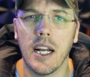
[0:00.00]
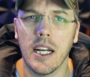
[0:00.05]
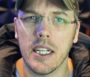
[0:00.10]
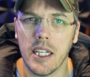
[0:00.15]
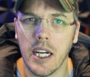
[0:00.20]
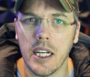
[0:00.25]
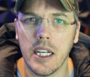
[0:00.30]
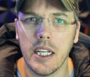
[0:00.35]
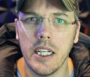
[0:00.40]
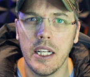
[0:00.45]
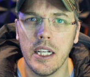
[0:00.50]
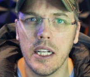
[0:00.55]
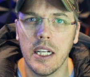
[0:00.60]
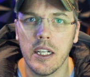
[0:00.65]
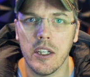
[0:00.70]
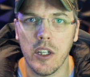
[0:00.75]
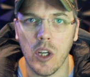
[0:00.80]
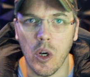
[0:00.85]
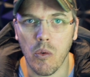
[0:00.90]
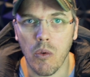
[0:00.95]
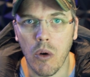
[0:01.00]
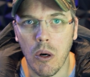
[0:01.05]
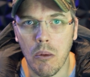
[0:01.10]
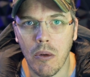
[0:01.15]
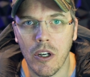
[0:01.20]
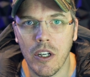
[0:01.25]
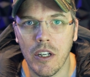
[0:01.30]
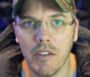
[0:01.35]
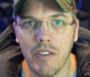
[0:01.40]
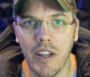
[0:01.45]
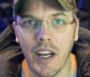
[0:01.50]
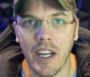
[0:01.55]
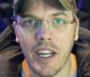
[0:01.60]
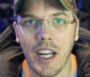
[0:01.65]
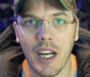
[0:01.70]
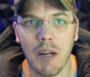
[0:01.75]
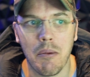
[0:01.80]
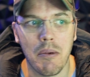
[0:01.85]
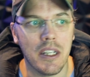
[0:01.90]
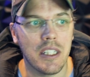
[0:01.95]
of like IKEA and not Walmart, if that
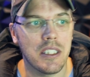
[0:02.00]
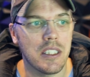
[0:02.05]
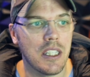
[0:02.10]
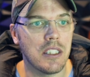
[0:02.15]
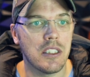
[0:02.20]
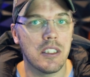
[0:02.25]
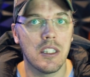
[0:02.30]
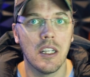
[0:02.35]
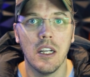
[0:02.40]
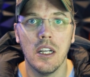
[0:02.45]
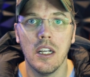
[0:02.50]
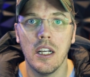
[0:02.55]
kind of makes sense.